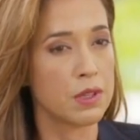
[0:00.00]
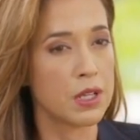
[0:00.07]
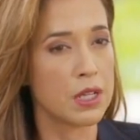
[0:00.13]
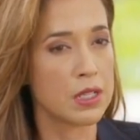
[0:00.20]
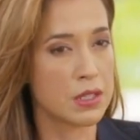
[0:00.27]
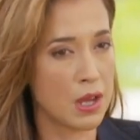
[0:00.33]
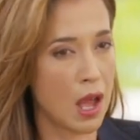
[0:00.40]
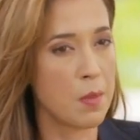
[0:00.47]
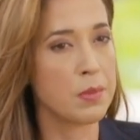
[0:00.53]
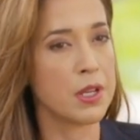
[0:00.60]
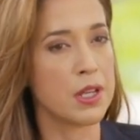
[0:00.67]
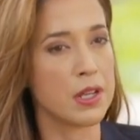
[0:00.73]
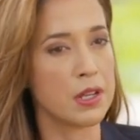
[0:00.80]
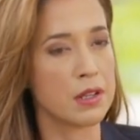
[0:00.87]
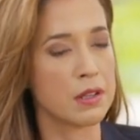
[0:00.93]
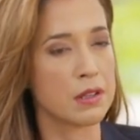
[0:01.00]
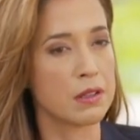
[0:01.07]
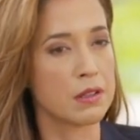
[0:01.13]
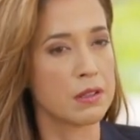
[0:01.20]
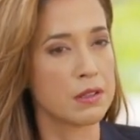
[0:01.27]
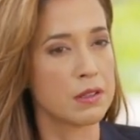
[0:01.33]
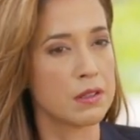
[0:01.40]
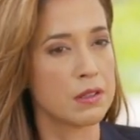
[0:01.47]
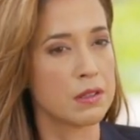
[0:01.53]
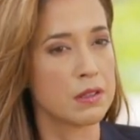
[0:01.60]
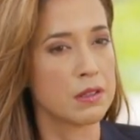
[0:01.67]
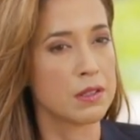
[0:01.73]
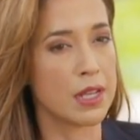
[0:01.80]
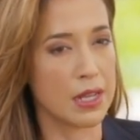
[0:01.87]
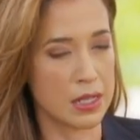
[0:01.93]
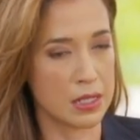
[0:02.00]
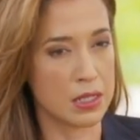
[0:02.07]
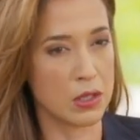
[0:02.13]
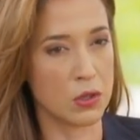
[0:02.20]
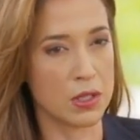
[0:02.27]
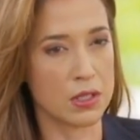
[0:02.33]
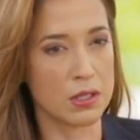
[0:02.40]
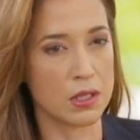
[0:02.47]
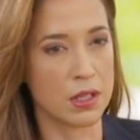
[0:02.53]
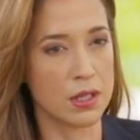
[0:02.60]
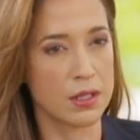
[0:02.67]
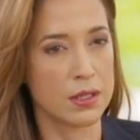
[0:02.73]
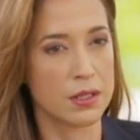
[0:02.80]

is not being taken seriously?